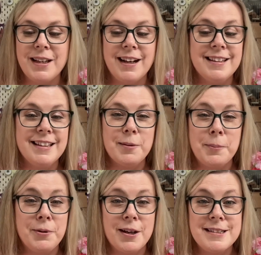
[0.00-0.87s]
I think they
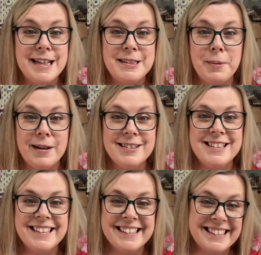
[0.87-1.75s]
were put on teddy
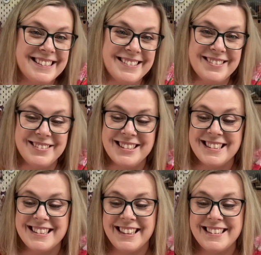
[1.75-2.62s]
bears, which
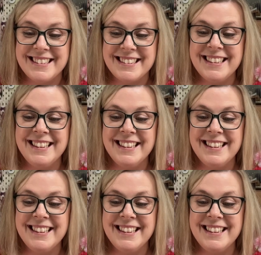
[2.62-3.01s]
is nice.